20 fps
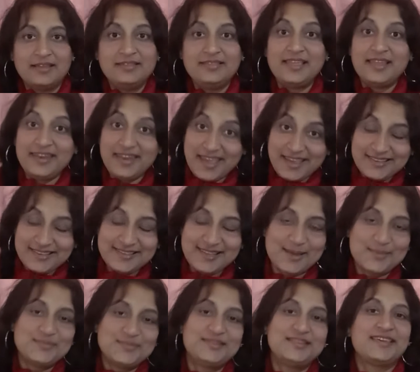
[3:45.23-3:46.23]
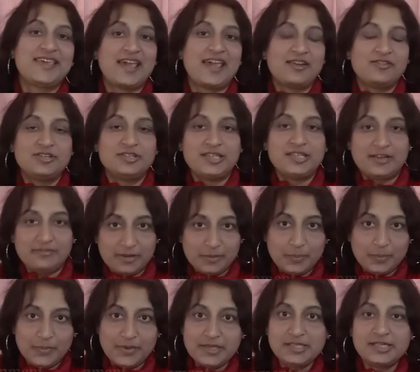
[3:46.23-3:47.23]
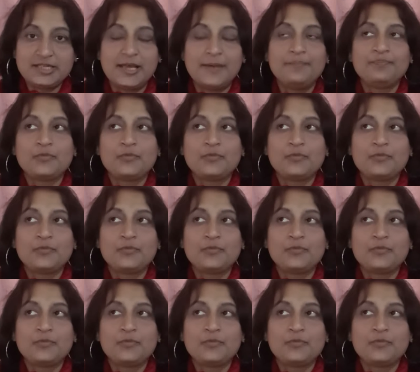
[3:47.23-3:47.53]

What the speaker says: Then next comes the character development.